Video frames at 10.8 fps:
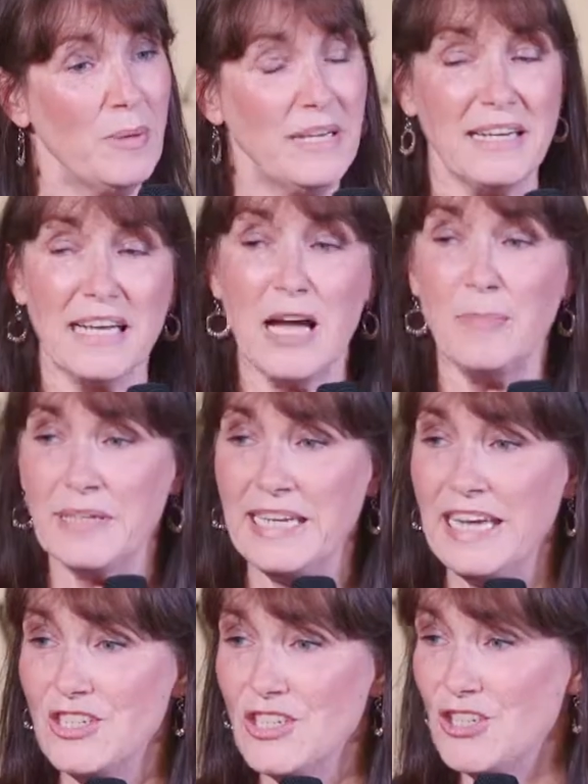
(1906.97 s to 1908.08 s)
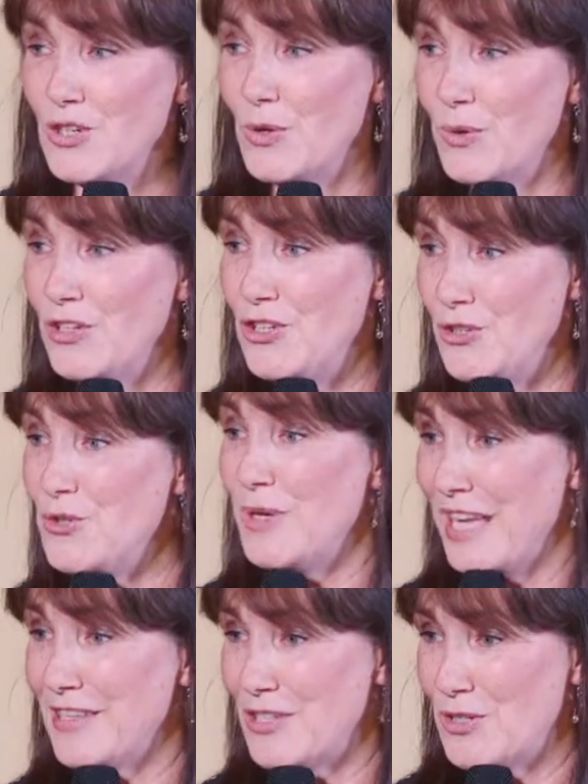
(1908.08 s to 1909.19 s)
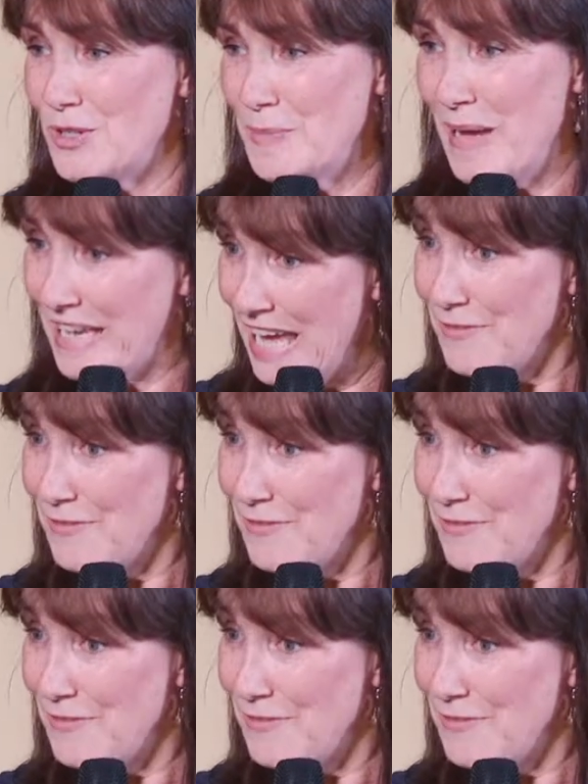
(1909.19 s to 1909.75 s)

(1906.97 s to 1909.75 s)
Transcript: But on a couple occasions, you know, you do get the stories back.